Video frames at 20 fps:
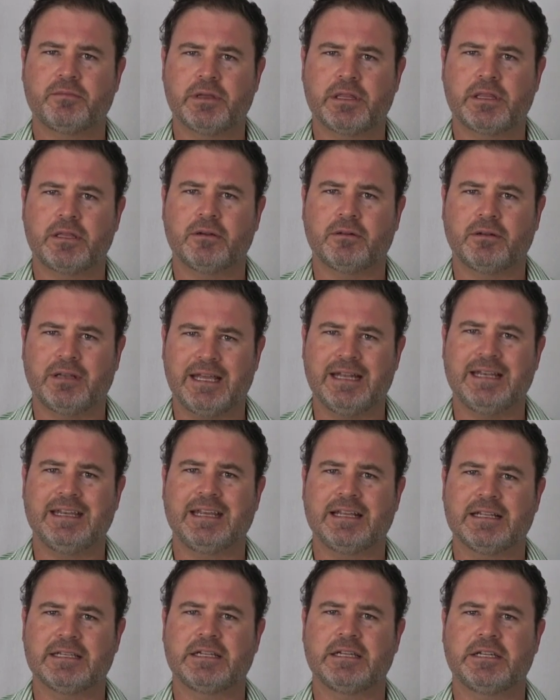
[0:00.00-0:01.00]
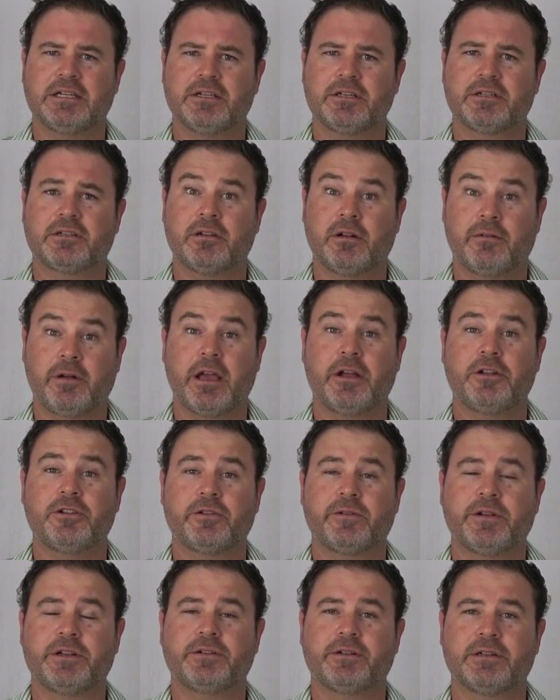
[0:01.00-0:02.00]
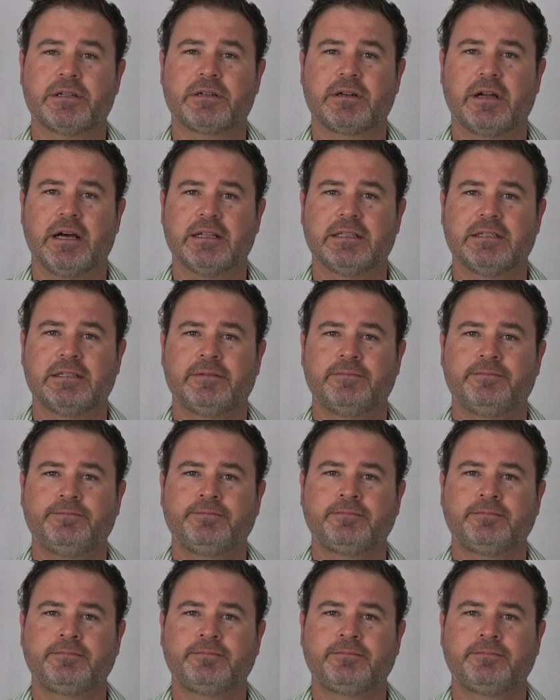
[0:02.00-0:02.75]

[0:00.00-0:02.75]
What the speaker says: with your lending institution around your interest rates?